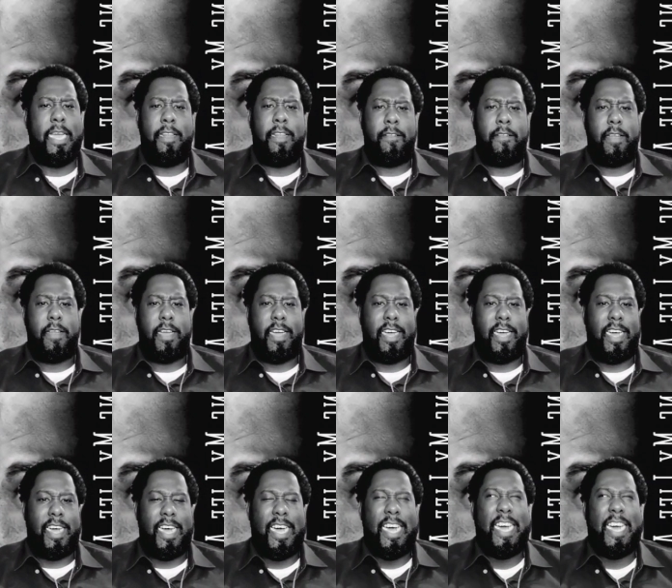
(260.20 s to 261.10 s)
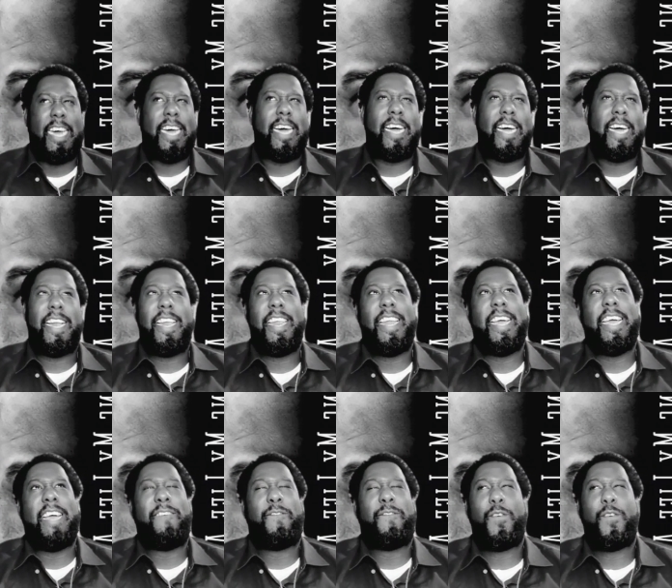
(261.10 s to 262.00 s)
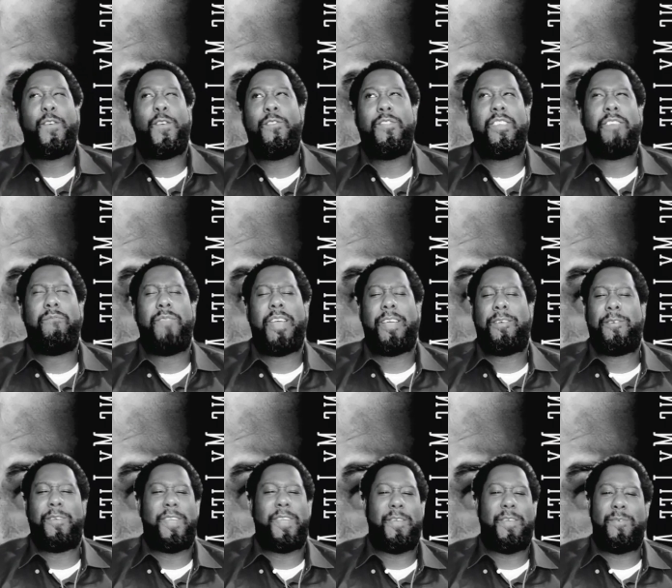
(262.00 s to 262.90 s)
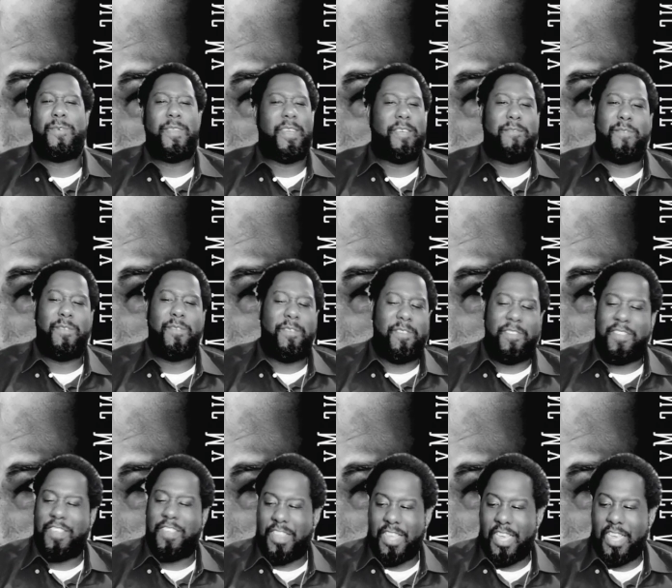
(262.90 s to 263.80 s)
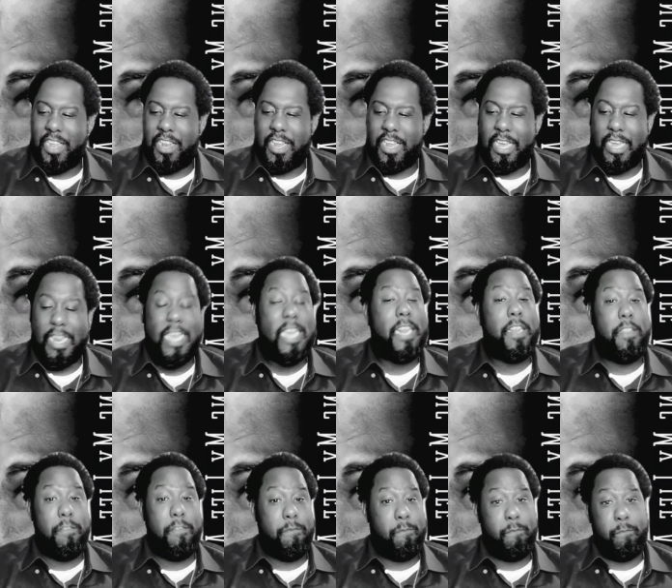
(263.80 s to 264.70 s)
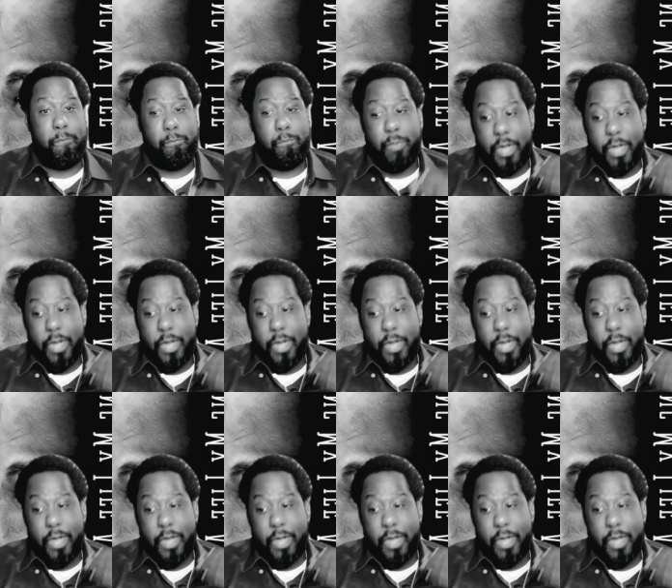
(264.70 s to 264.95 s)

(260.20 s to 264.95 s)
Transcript: And at first, I'm like, okay, whatever, you're just saying that.